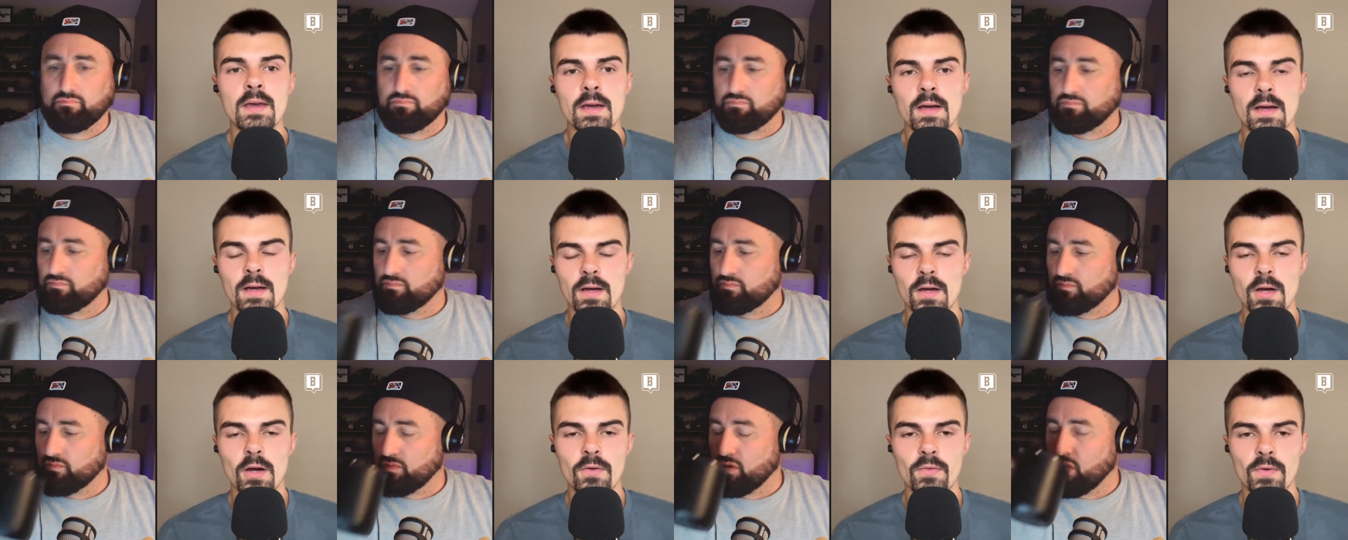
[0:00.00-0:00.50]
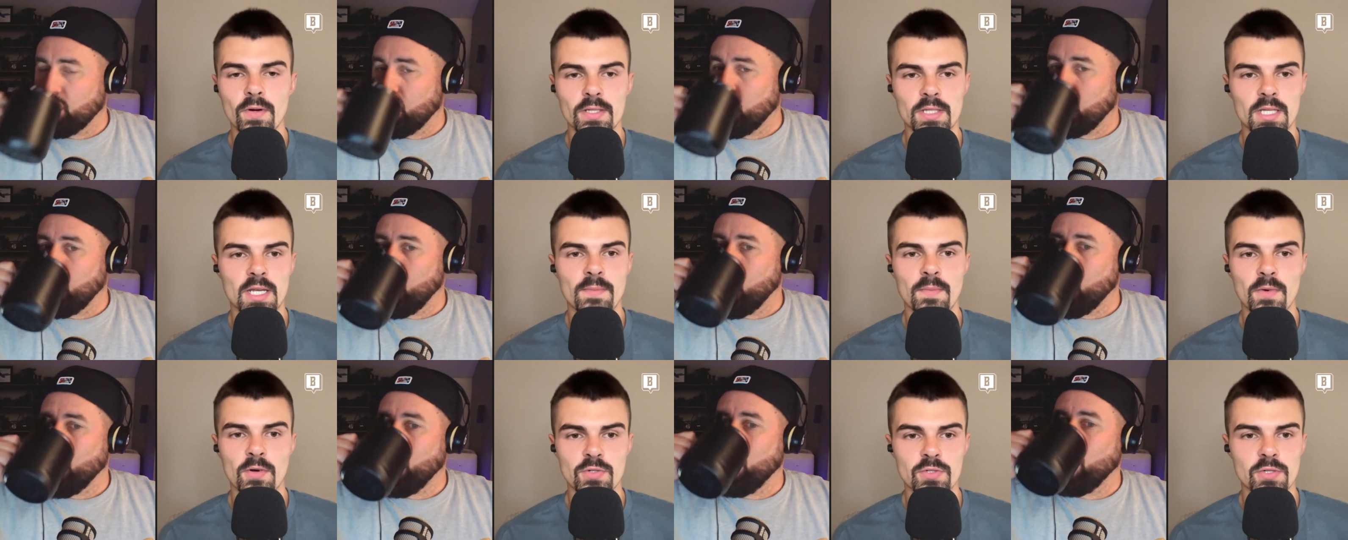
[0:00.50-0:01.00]
Speaker 1: Uh, over at the
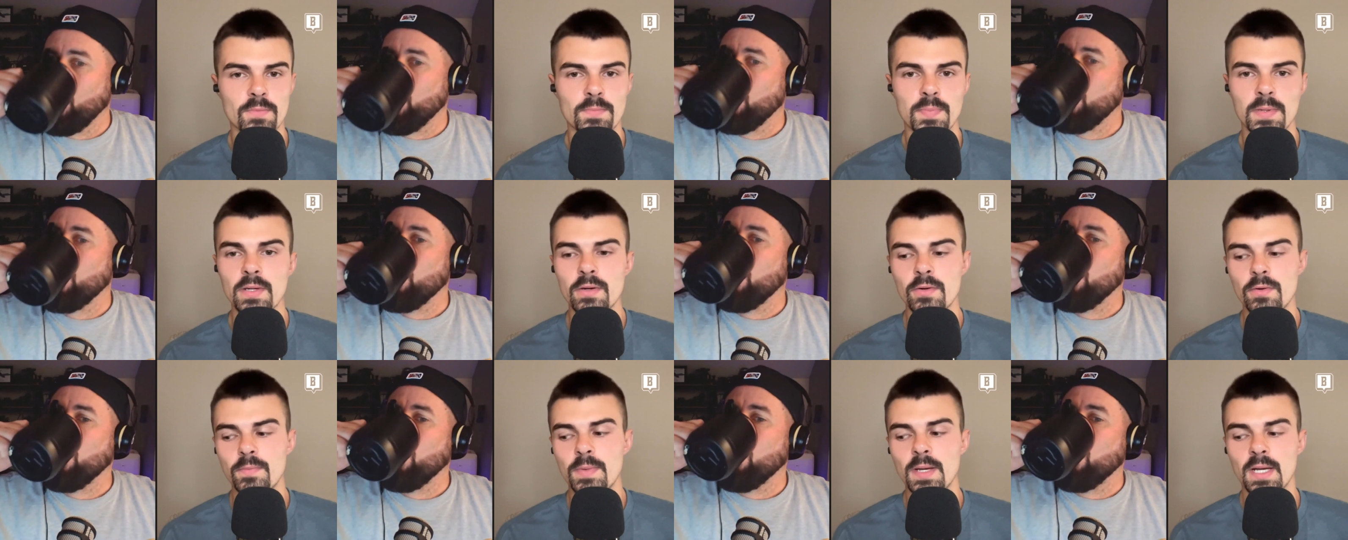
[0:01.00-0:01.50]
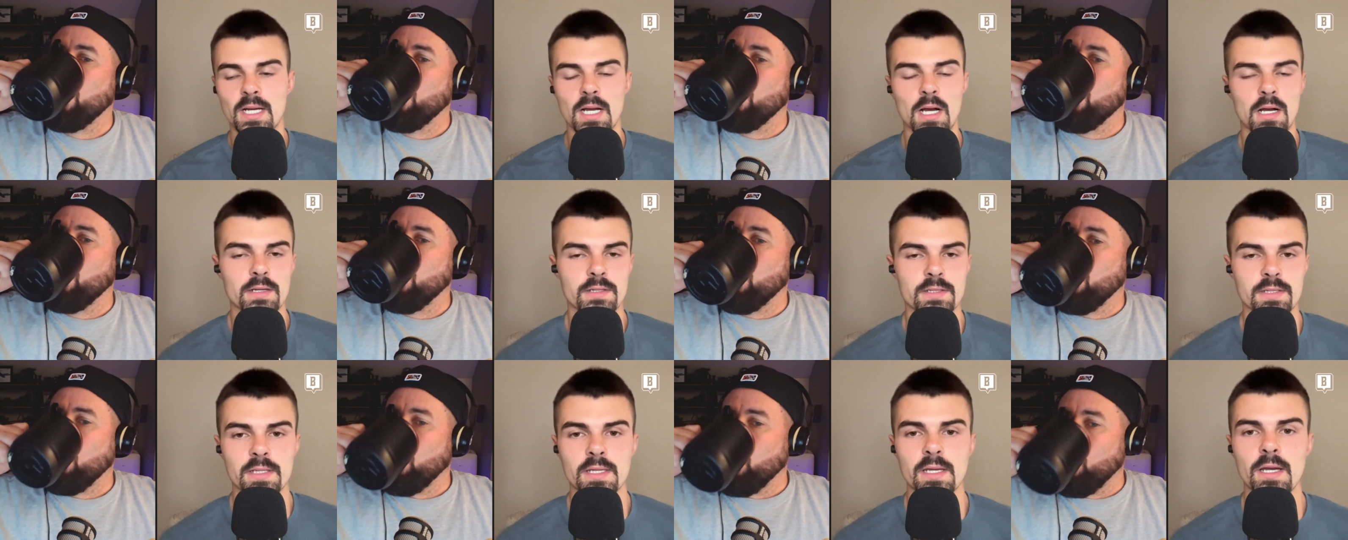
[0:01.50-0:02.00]
commercial appeal, have been
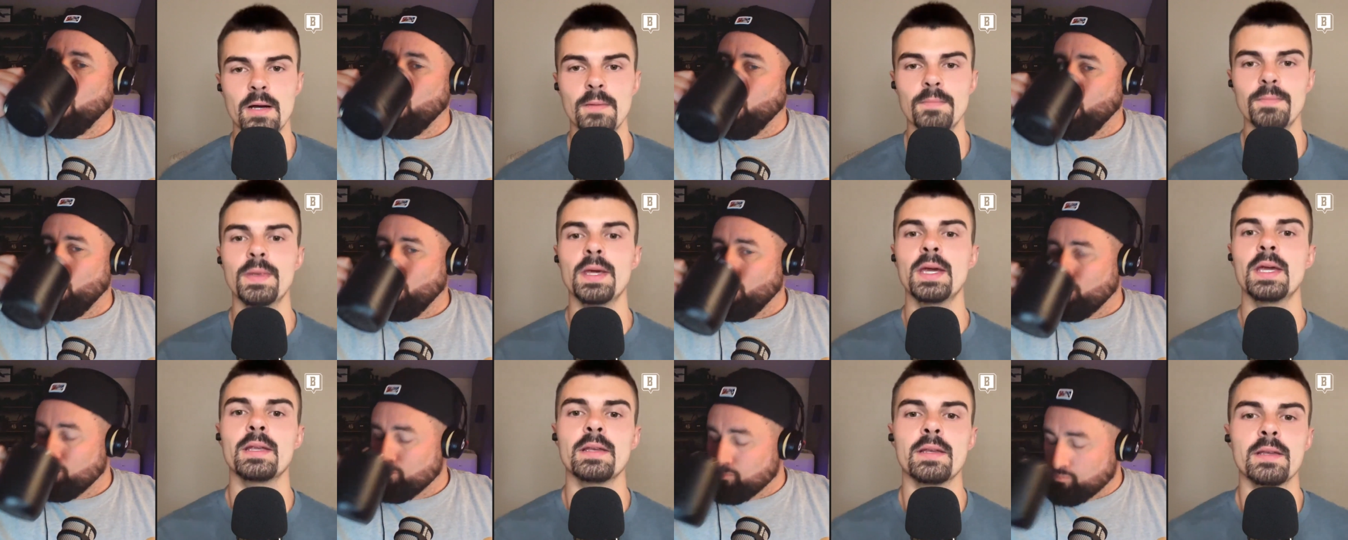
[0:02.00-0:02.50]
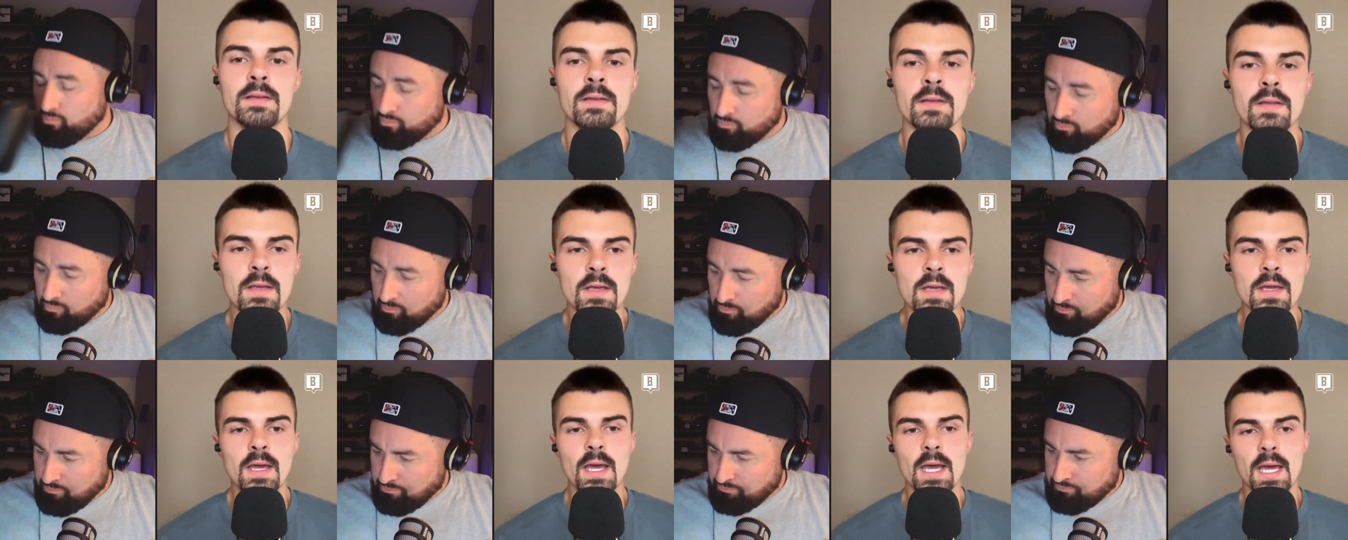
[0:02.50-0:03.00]
constantly updating
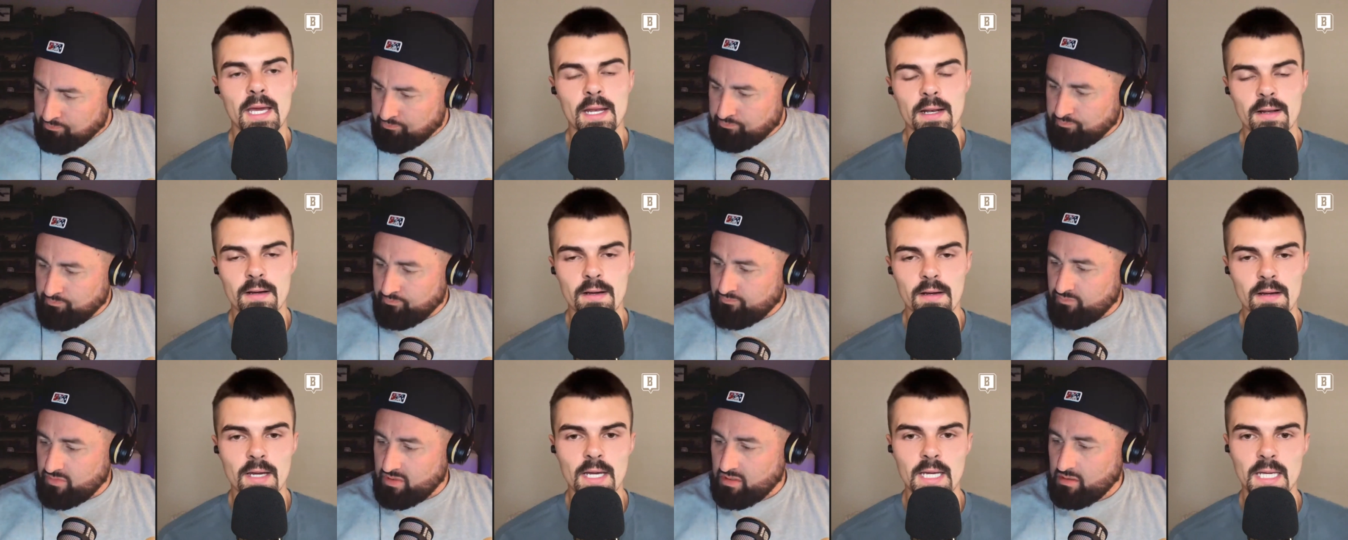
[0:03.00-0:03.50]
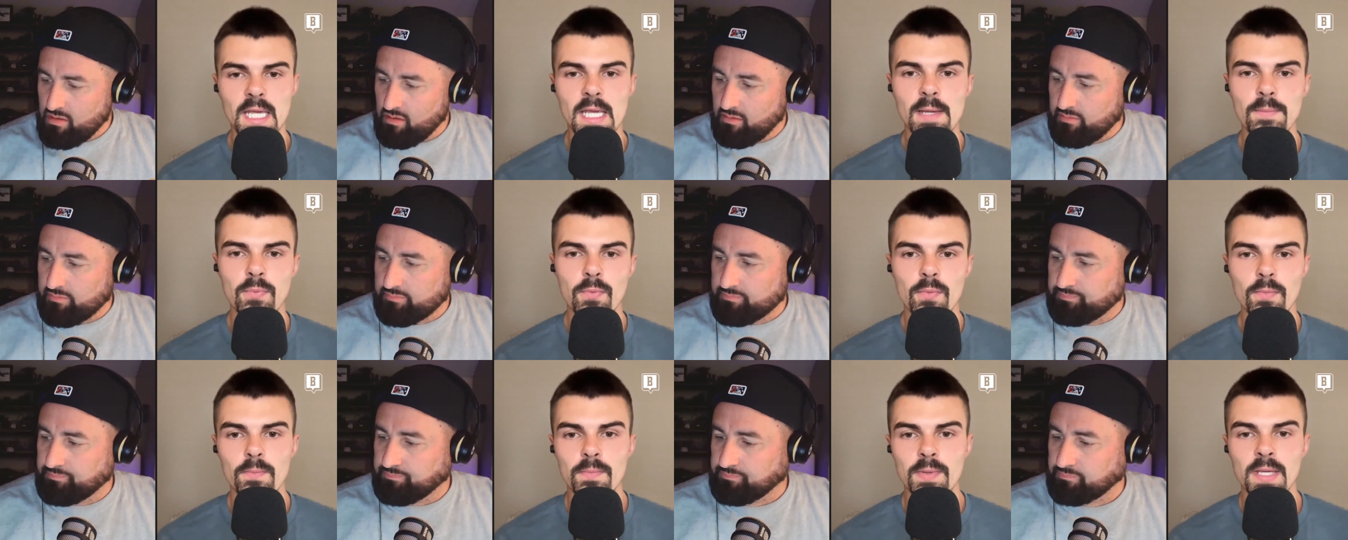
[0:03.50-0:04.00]
and uh, and keep
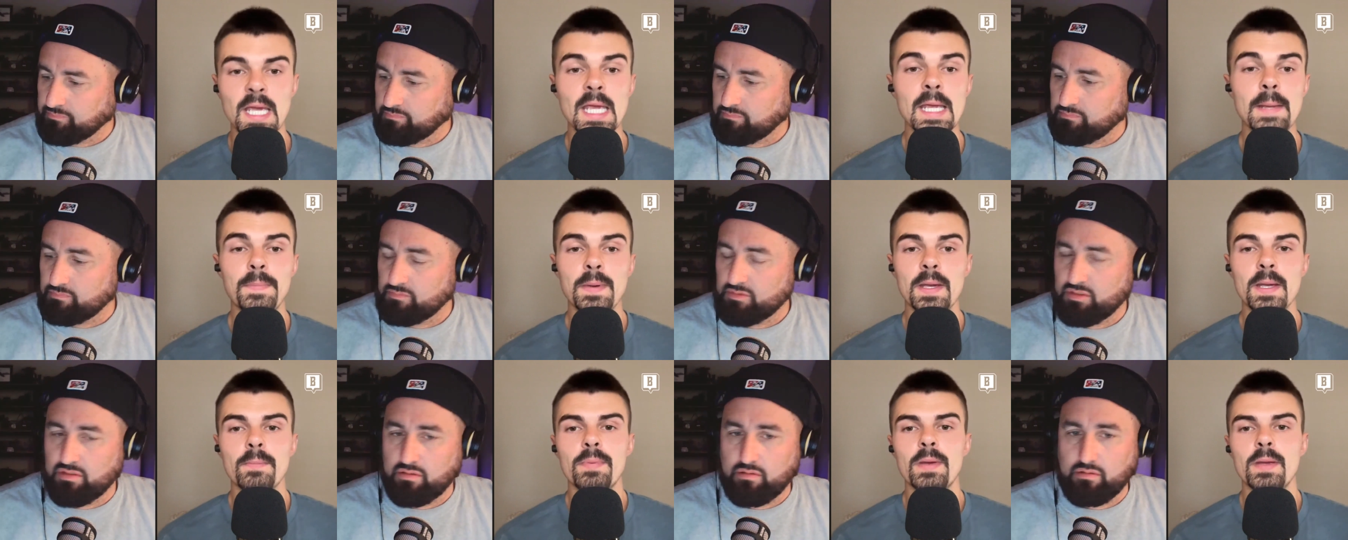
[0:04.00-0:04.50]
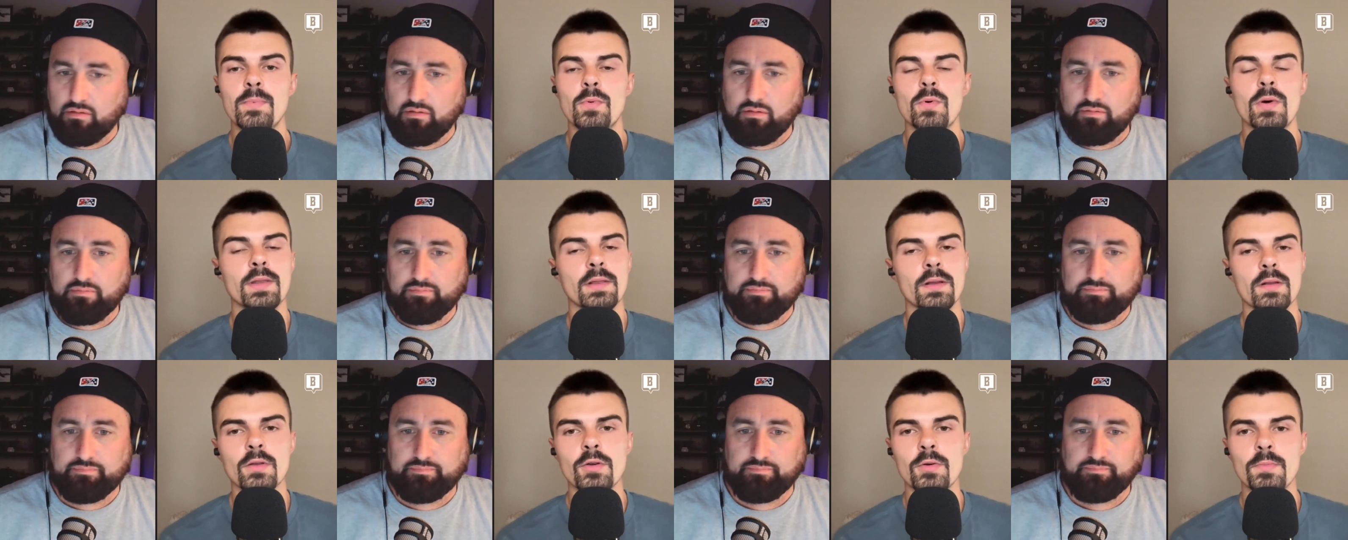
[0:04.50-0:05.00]
keeping people
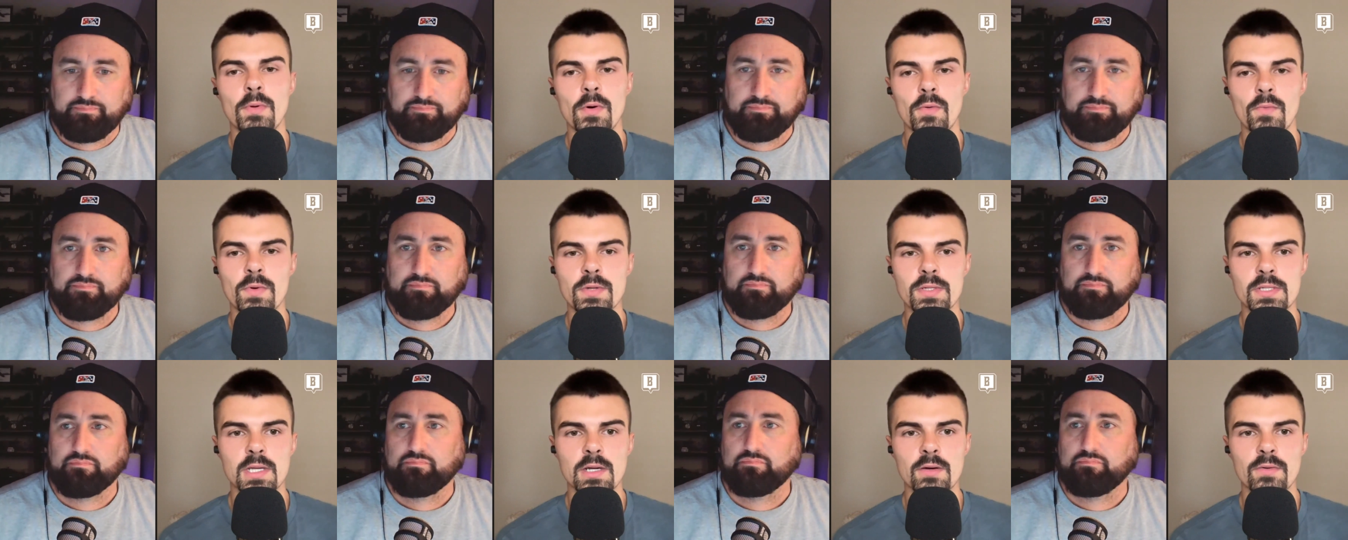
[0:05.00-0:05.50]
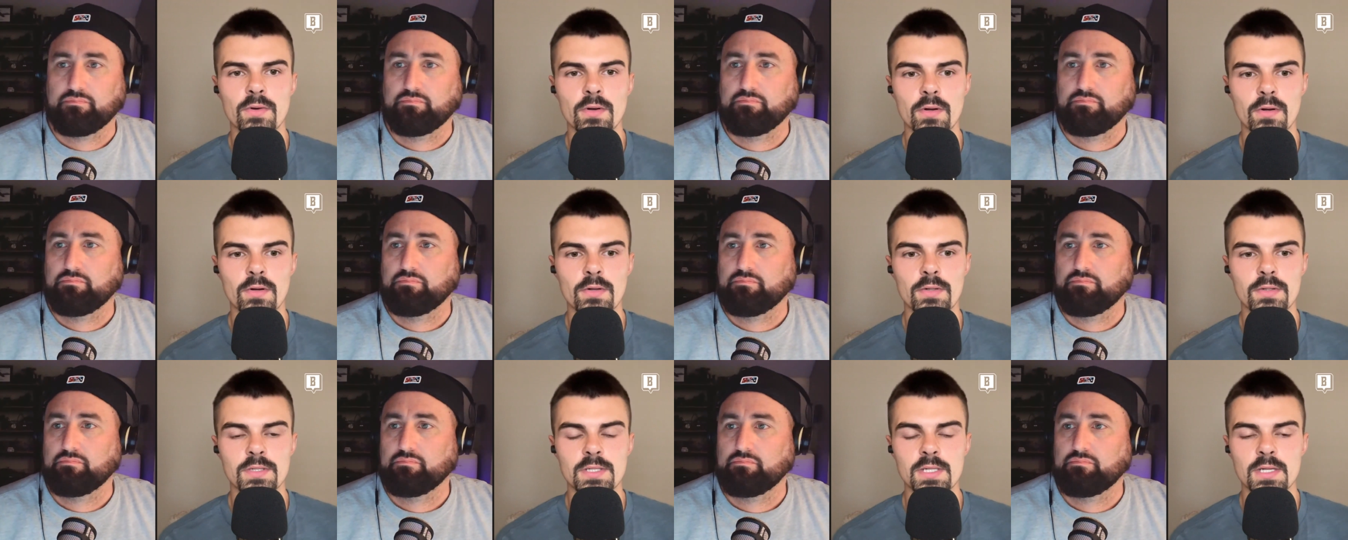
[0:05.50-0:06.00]
in the loop on what's going on.